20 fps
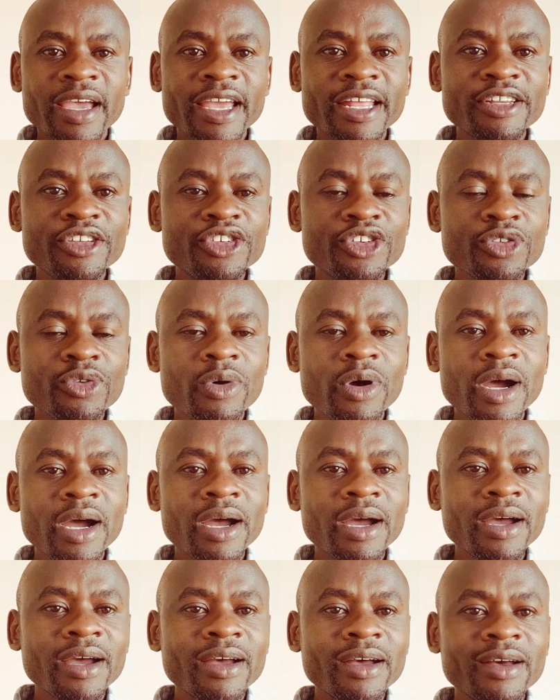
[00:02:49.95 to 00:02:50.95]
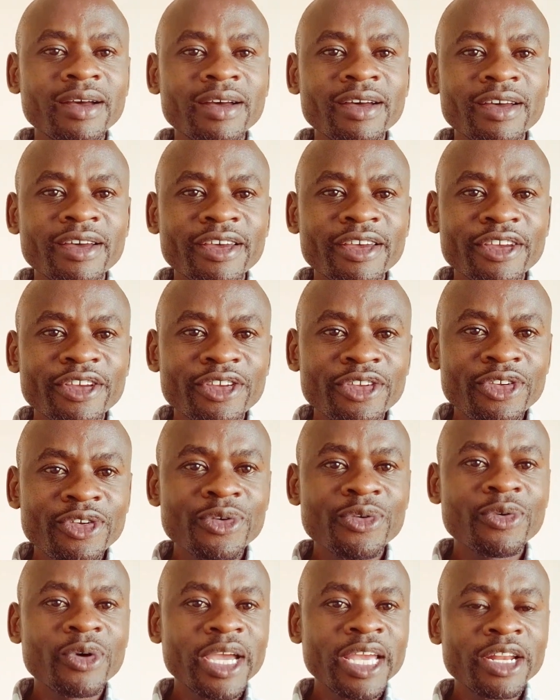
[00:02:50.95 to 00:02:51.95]
ensure
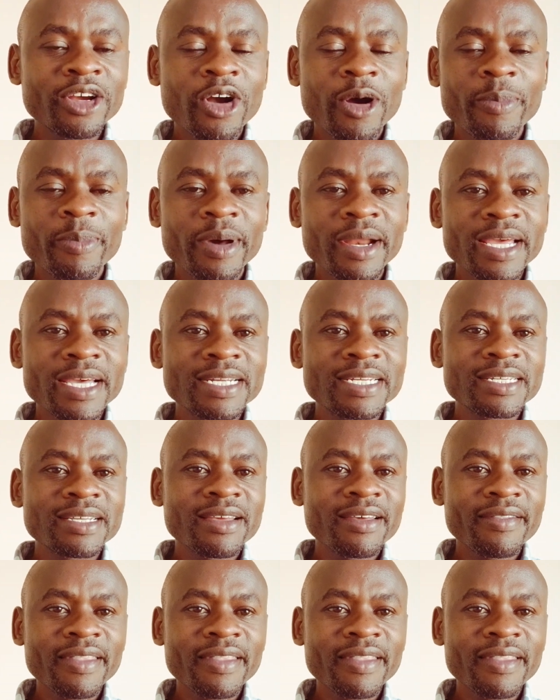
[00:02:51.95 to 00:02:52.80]
you incorporate